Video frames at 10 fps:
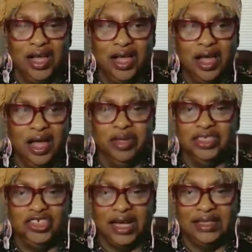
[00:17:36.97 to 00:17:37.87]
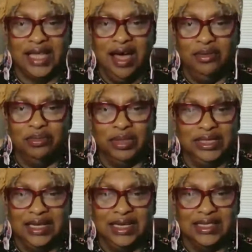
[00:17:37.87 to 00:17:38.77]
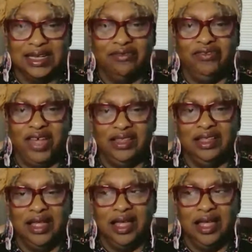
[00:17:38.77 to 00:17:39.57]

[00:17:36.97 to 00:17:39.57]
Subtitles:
and been checked out, but that doesn't affect